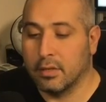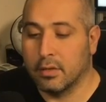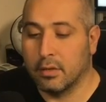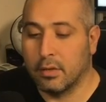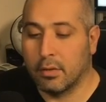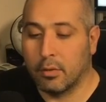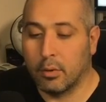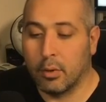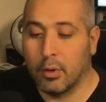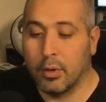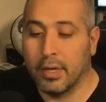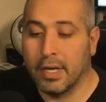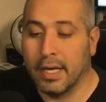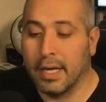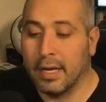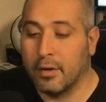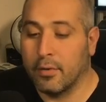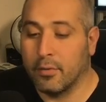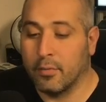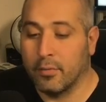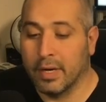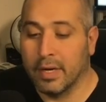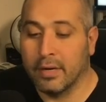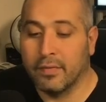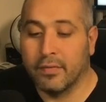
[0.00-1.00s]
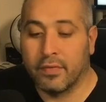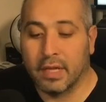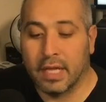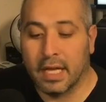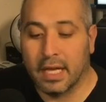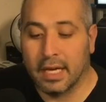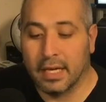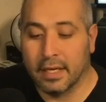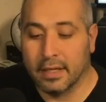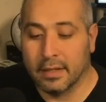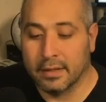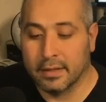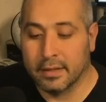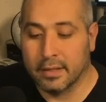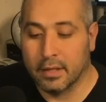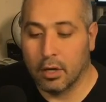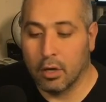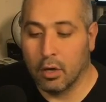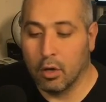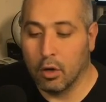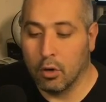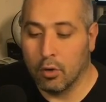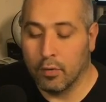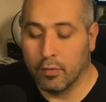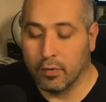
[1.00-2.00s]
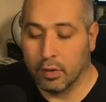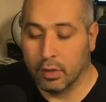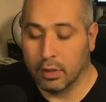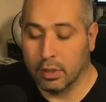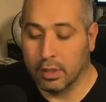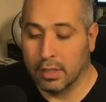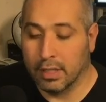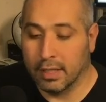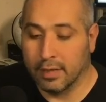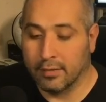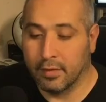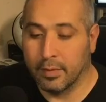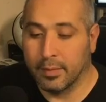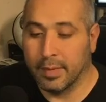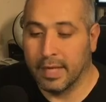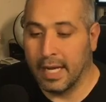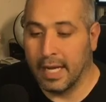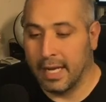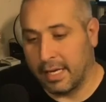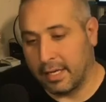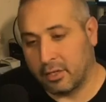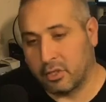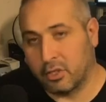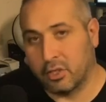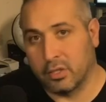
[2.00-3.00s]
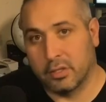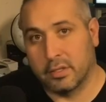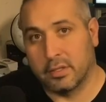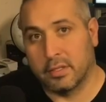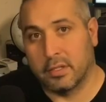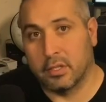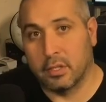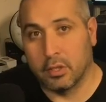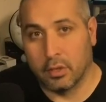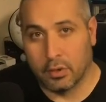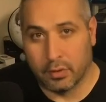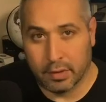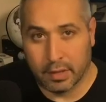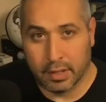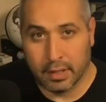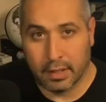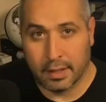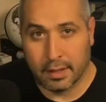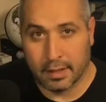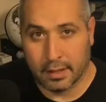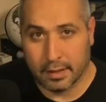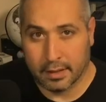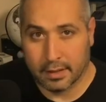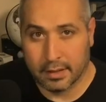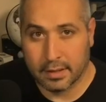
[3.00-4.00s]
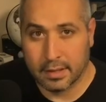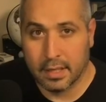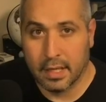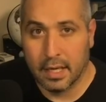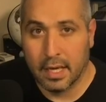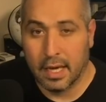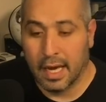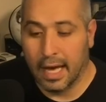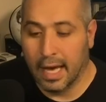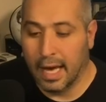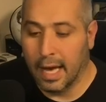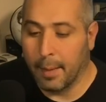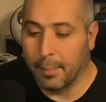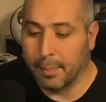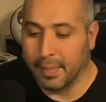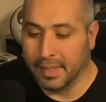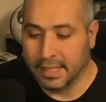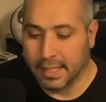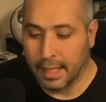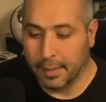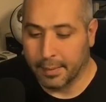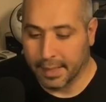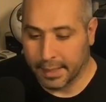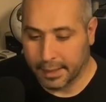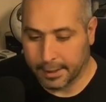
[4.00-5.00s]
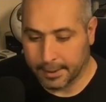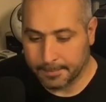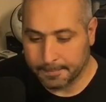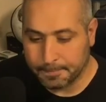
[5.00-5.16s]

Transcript: throwing out red flags over government actions during this epidemic.